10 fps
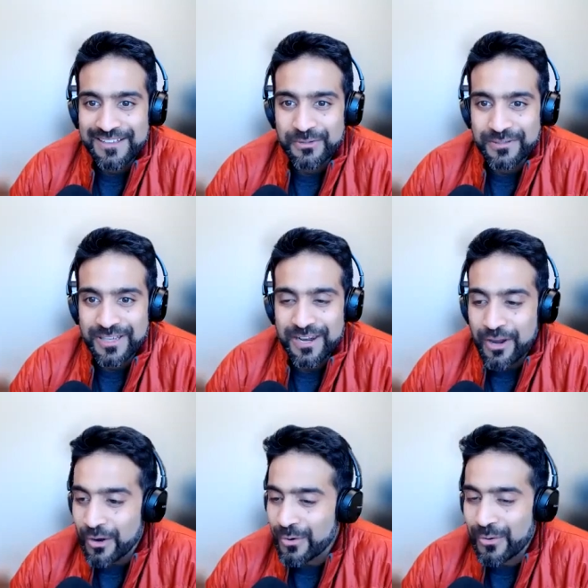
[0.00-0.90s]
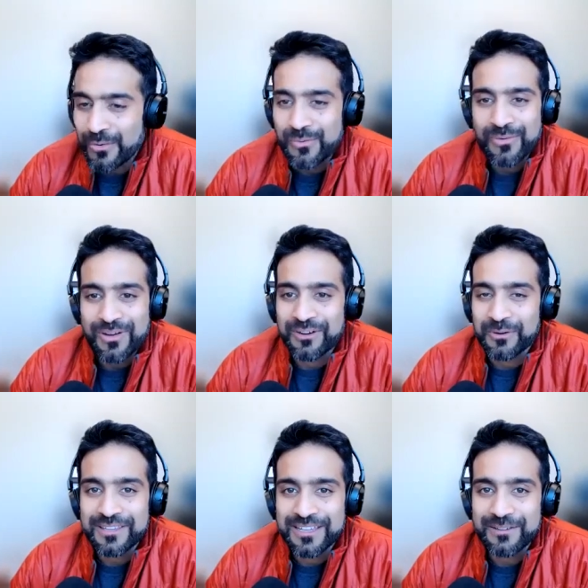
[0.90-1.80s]
to say no i
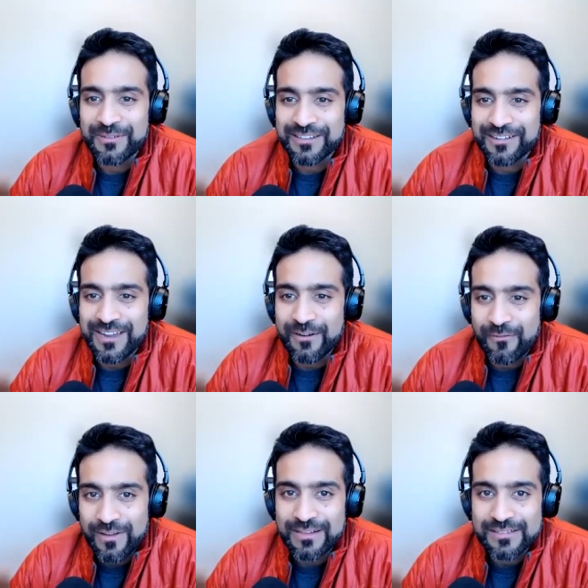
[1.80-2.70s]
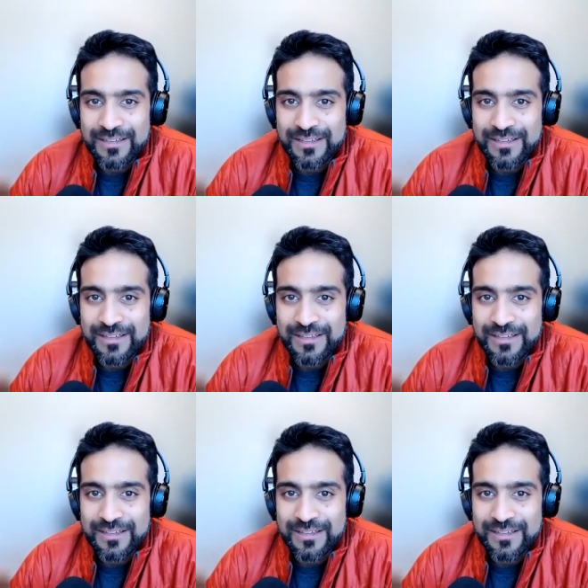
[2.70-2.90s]
don't think we are the right fit